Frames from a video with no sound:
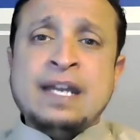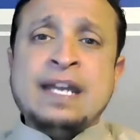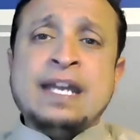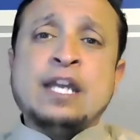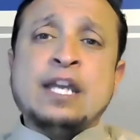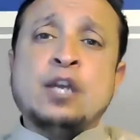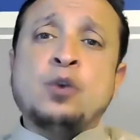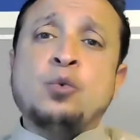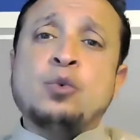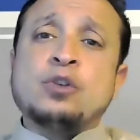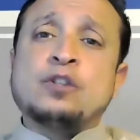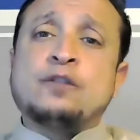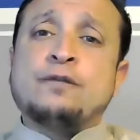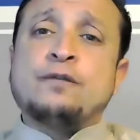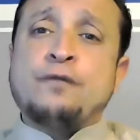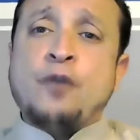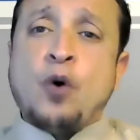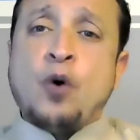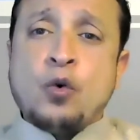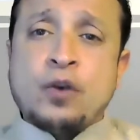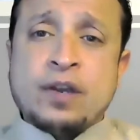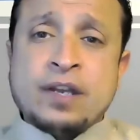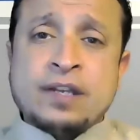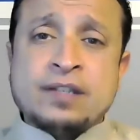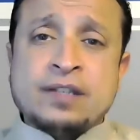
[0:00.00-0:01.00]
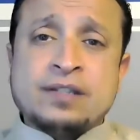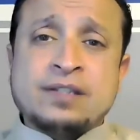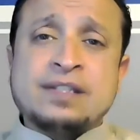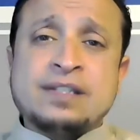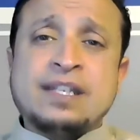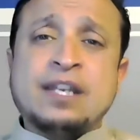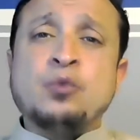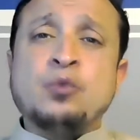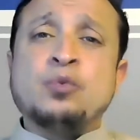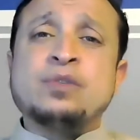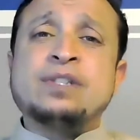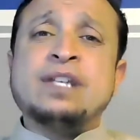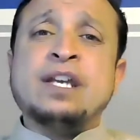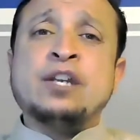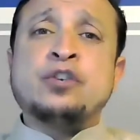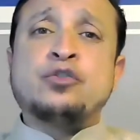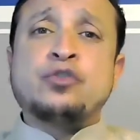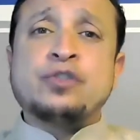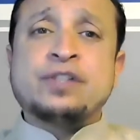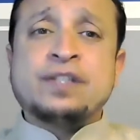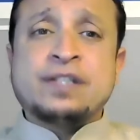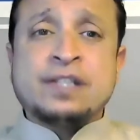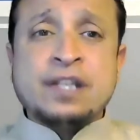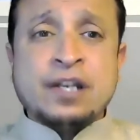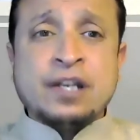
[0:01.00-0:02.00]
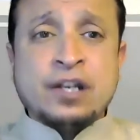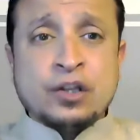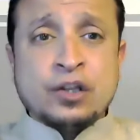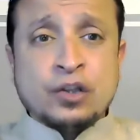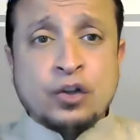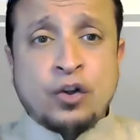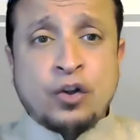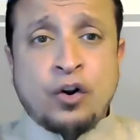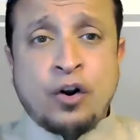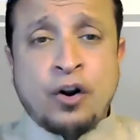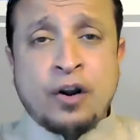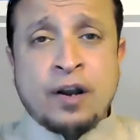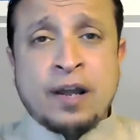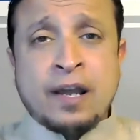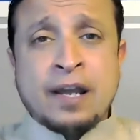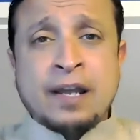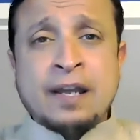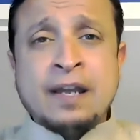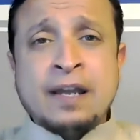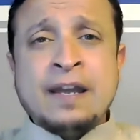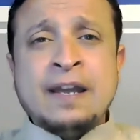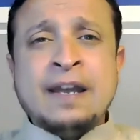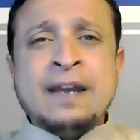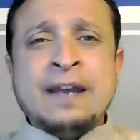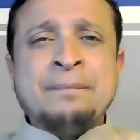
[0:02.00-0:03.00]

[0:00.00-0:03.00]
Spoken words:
He was focused. He was interested in learning,